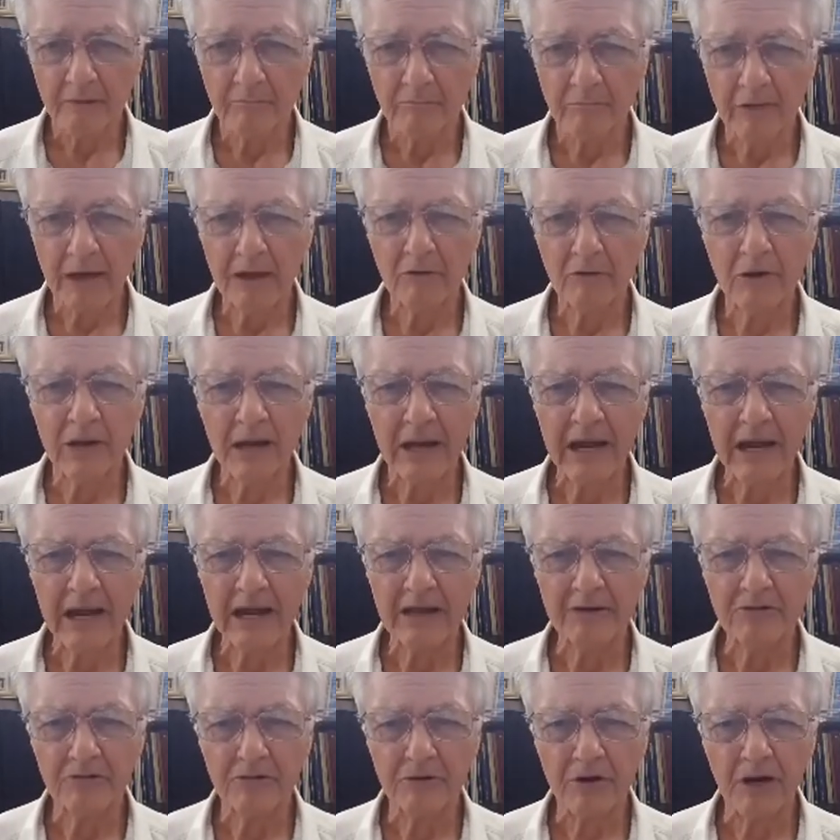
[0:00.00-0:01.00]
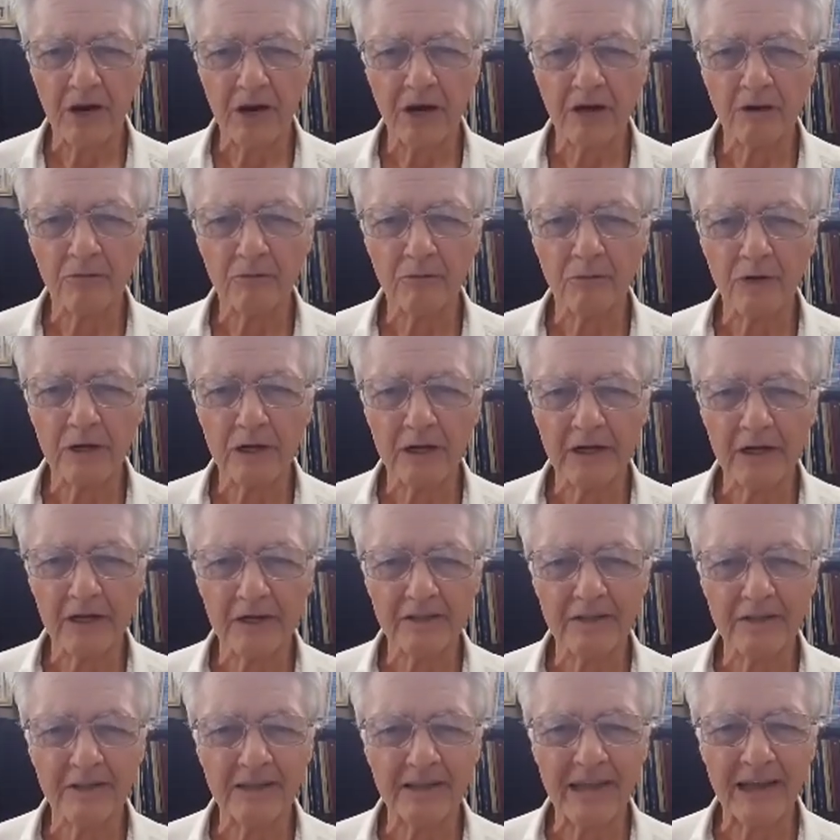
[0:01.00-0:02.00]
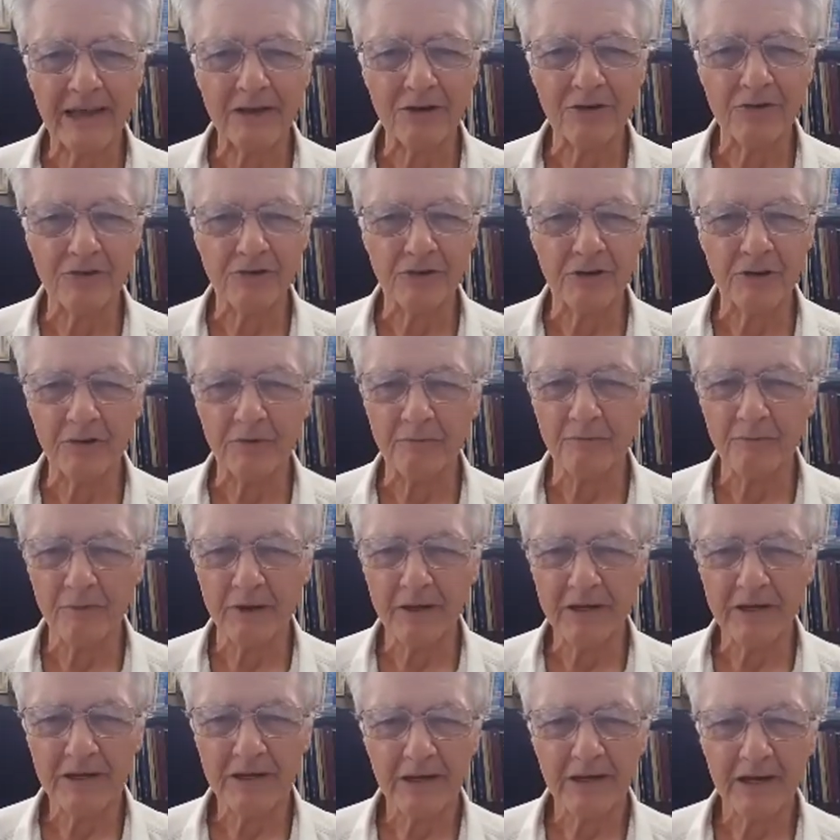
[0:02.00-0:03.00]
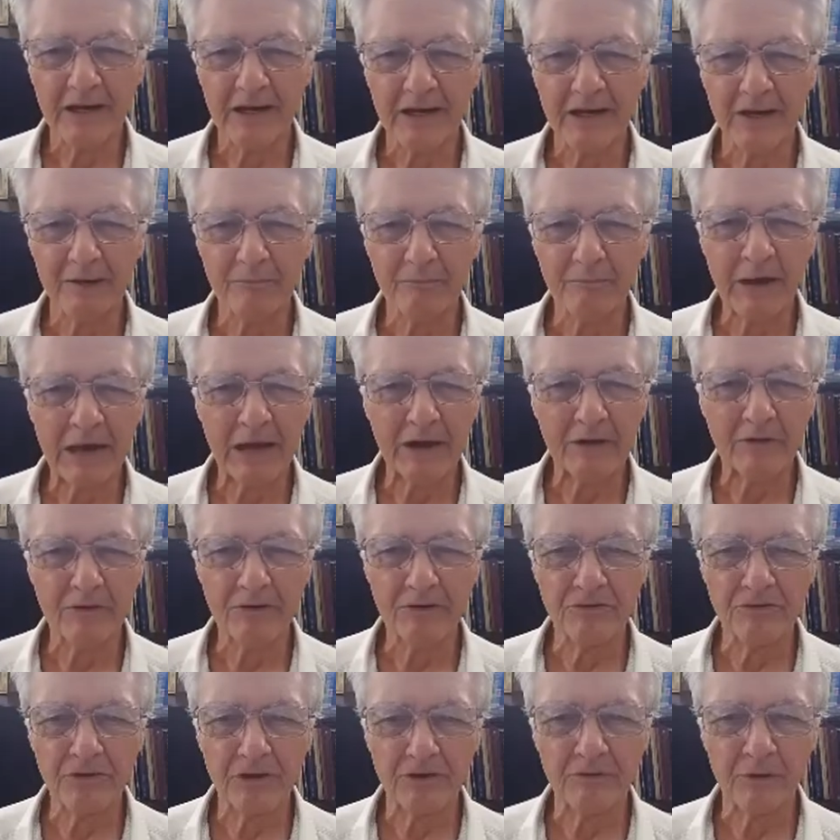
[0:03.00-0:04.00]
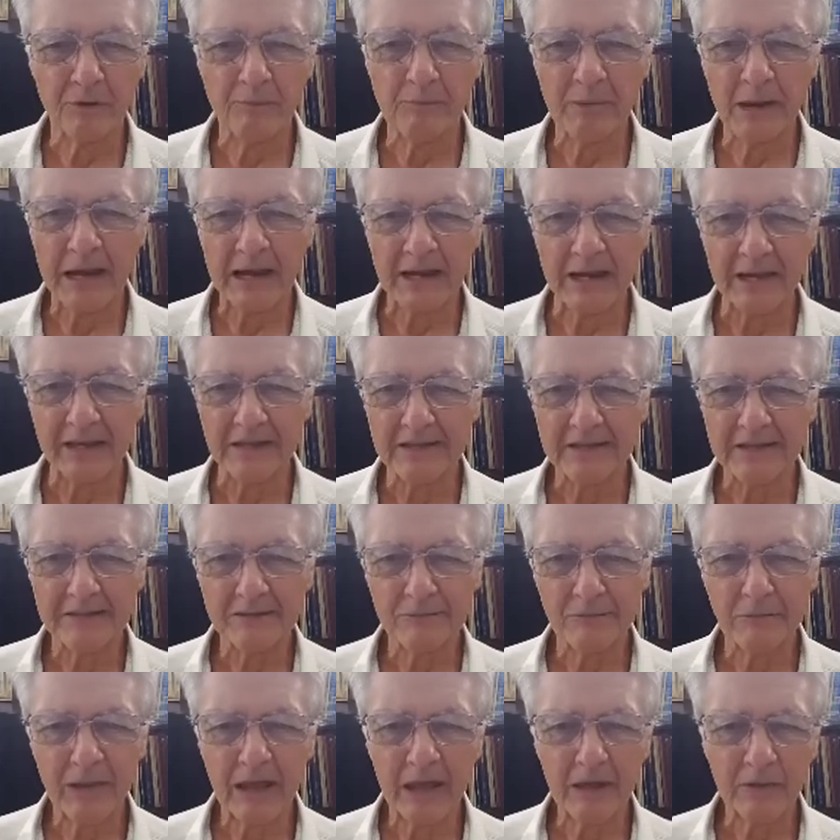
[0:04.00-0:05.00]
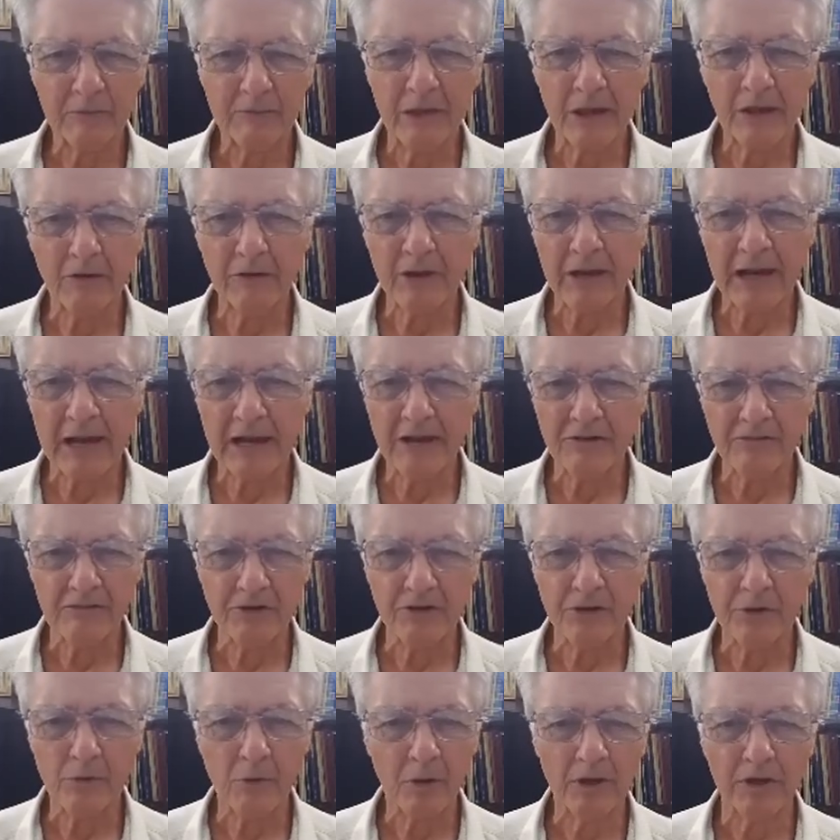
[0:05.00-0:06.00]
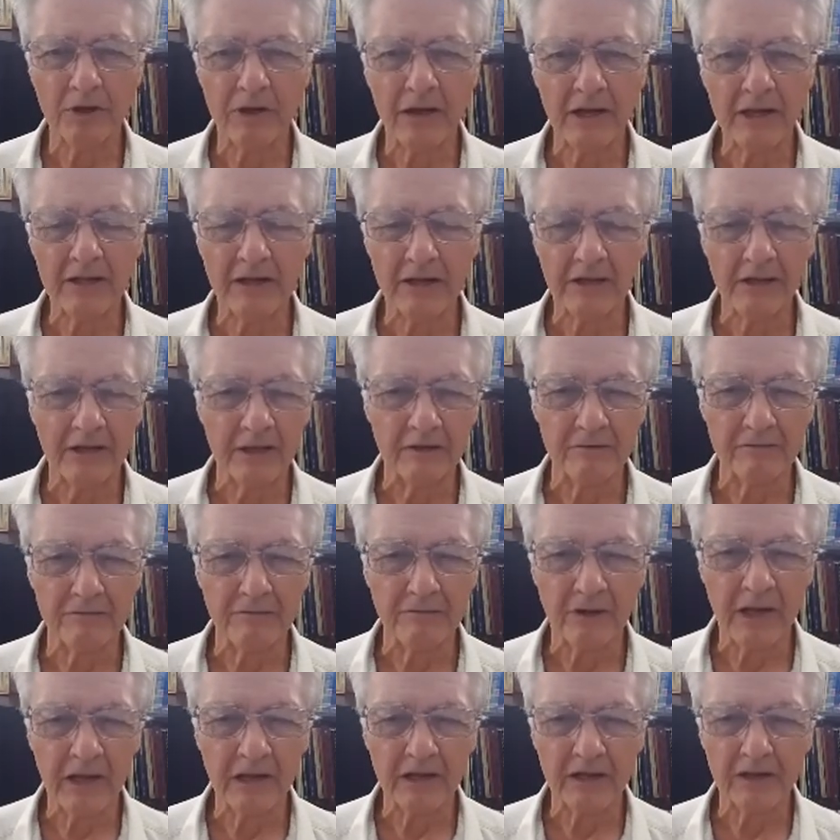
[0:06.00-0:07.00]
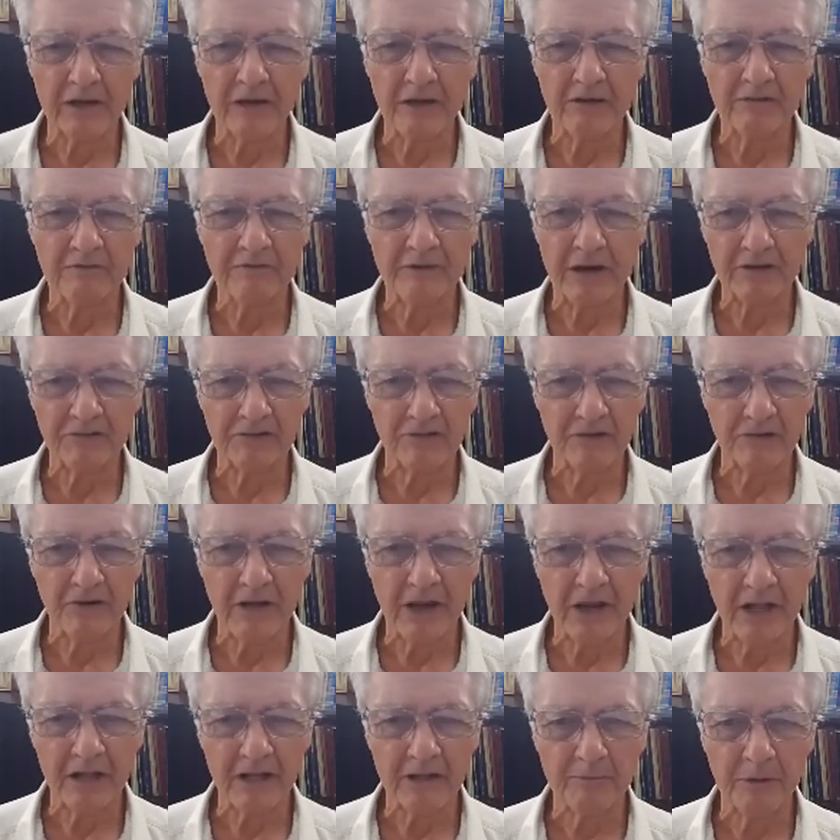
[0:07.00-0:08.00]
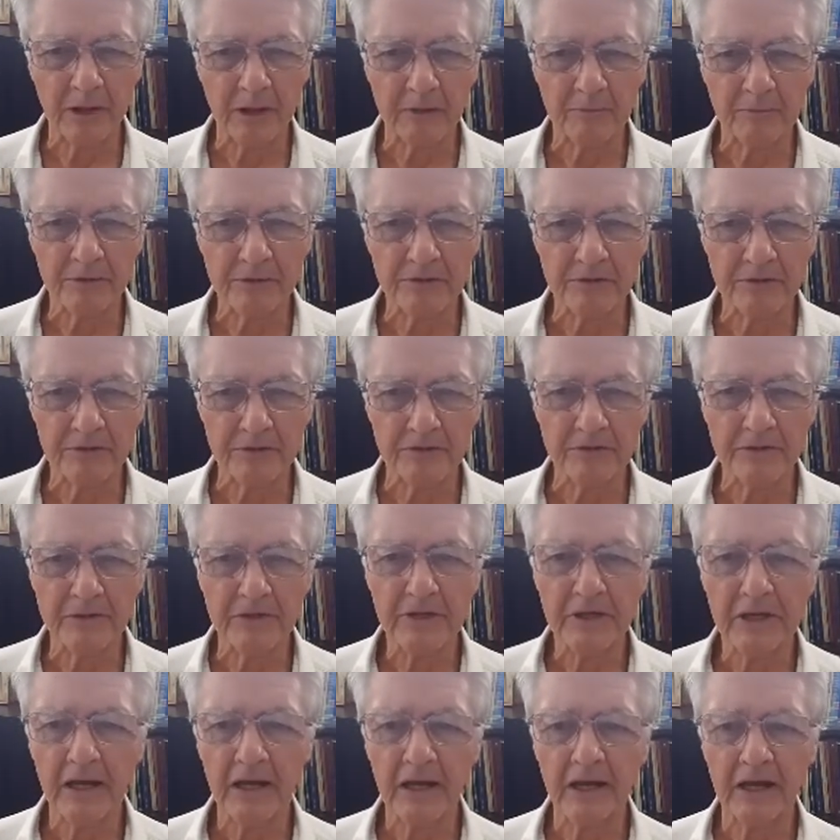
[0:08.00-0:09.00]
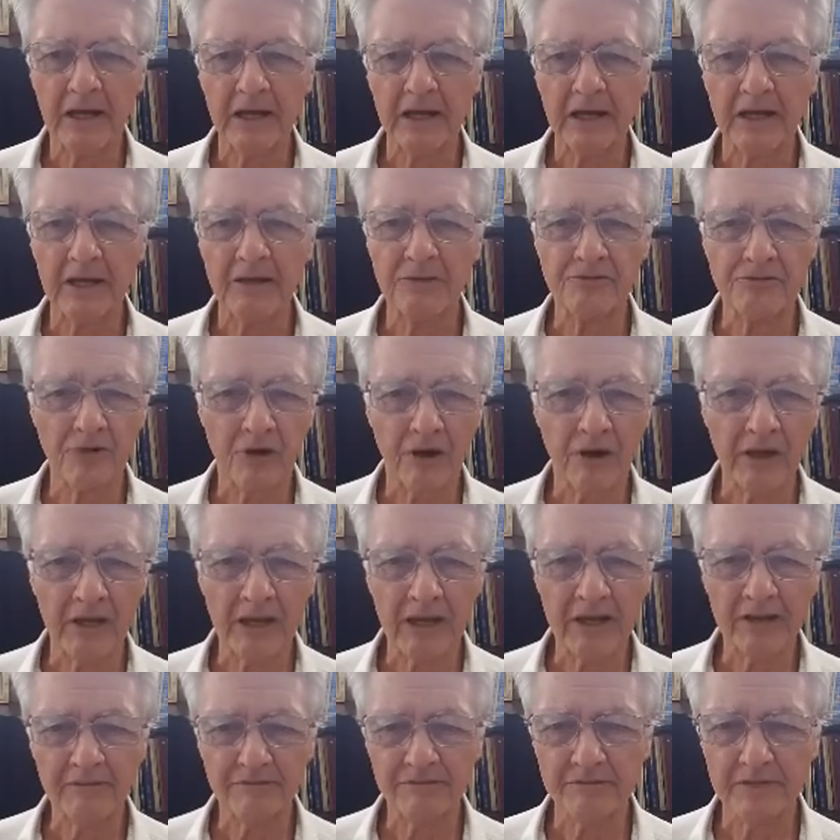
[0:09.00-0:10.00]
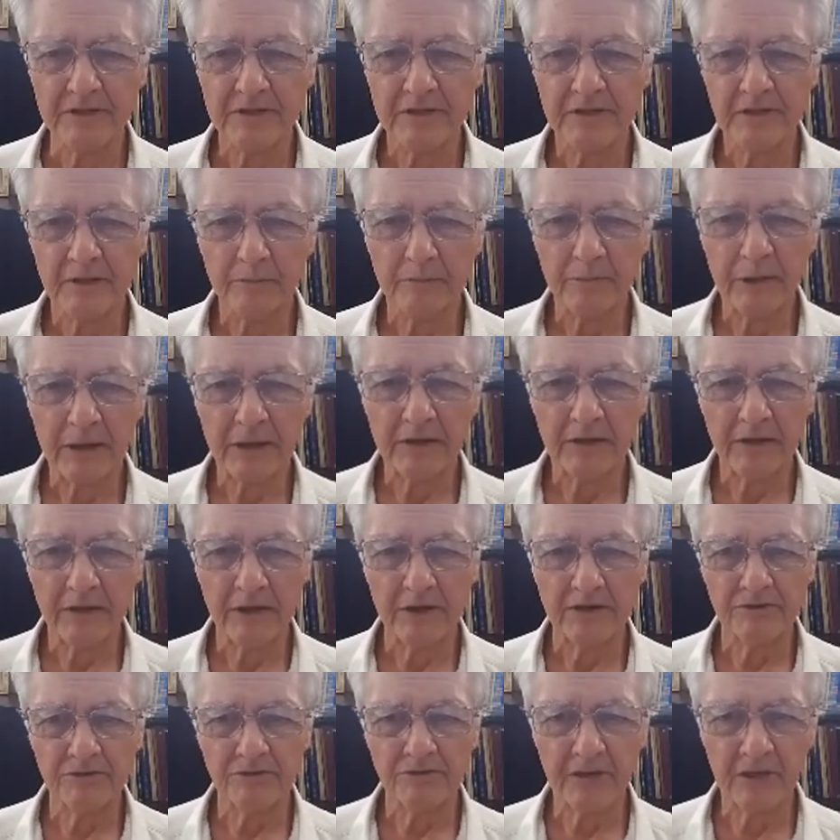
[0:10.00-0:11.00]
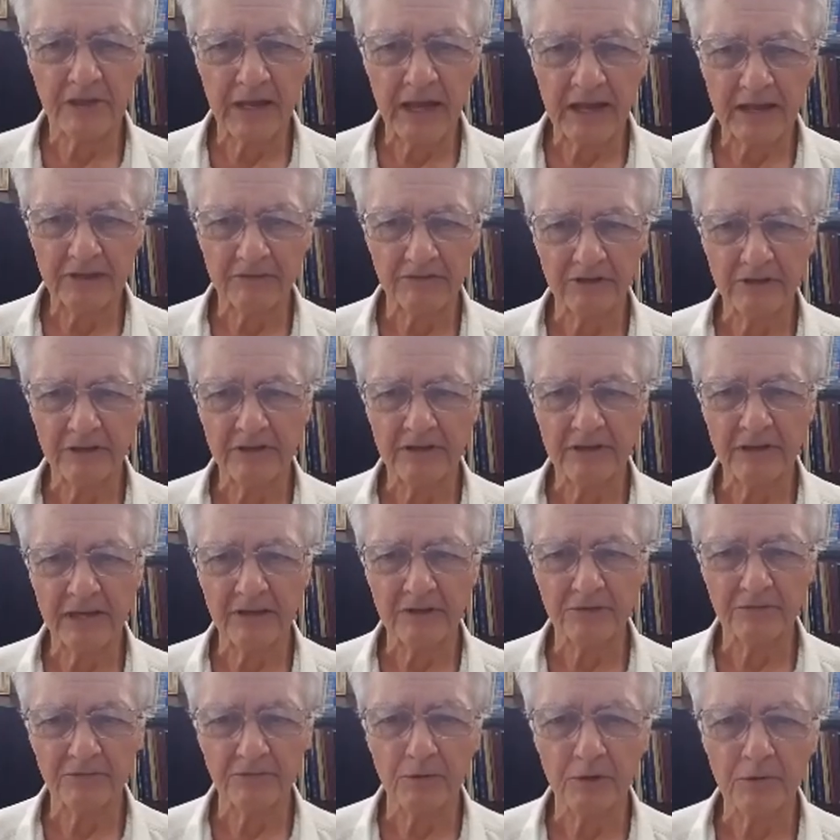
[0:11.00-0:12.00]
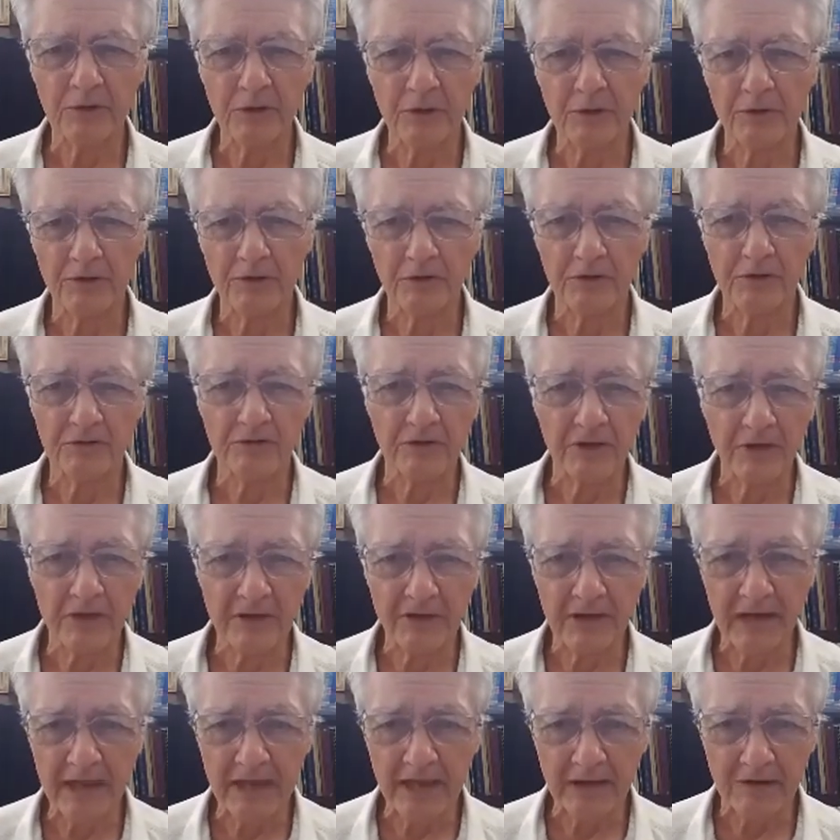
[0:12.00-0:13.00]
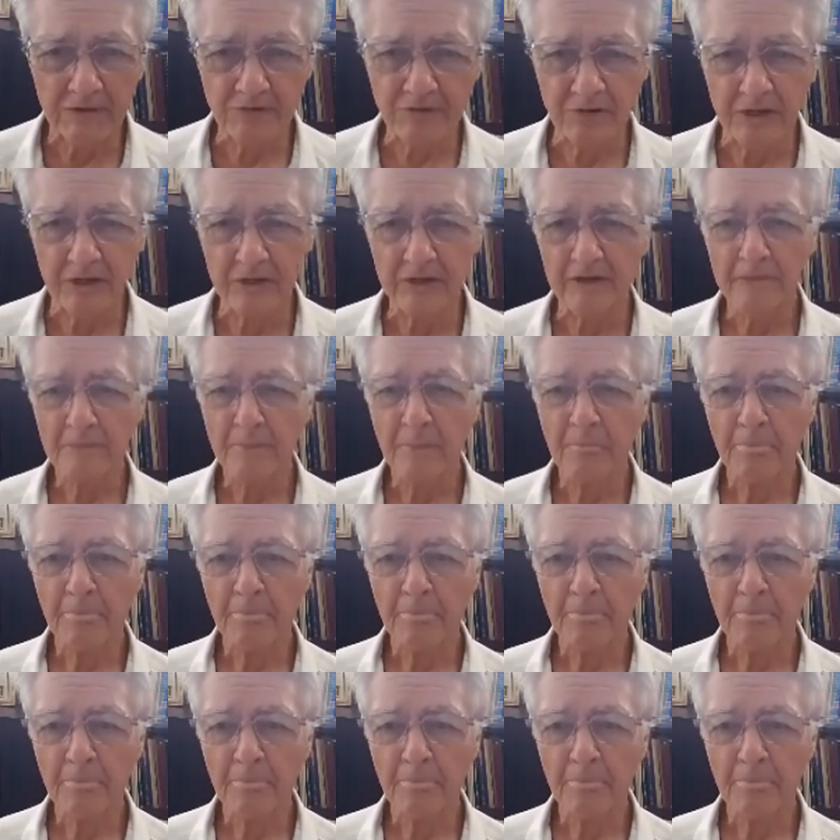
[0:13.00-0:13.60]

Mitochondria are the energy batteries of your body. Without mitochondria, you're not going to live. You're not going to function. You're not going to be able to enjoy life because it actually takes food and turns it into energy.